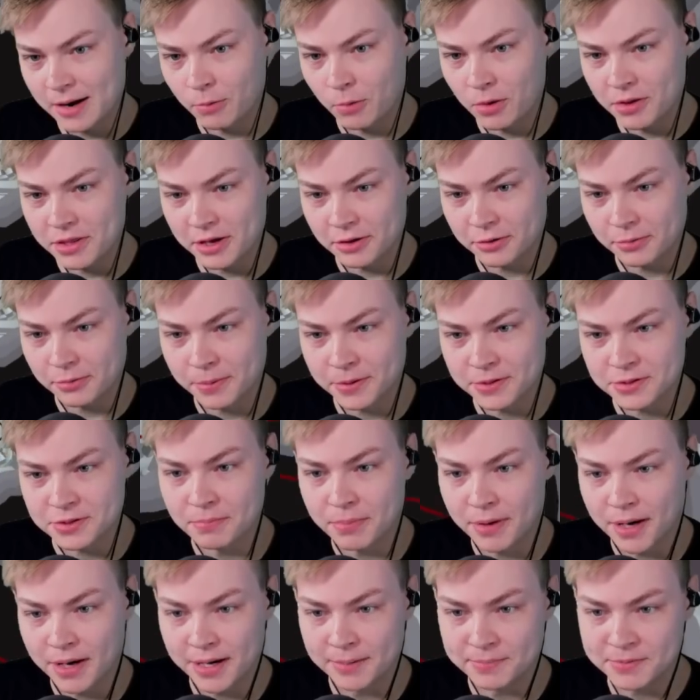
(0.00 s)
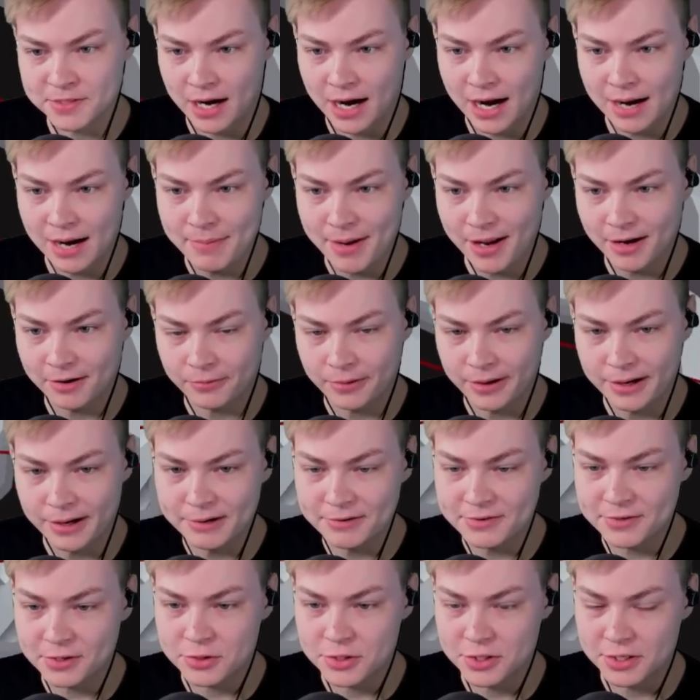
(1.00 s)
while the other person pipes. I'm out of
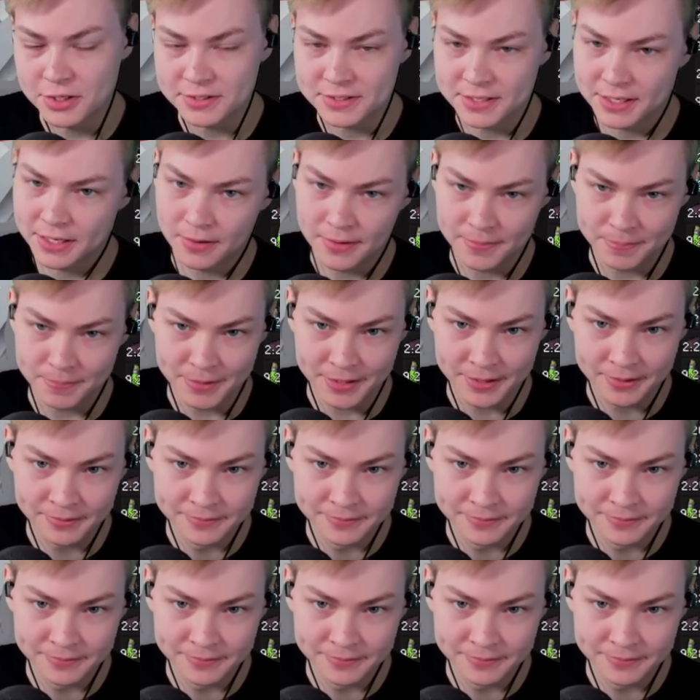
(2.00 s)
range, so she doesn't get on me.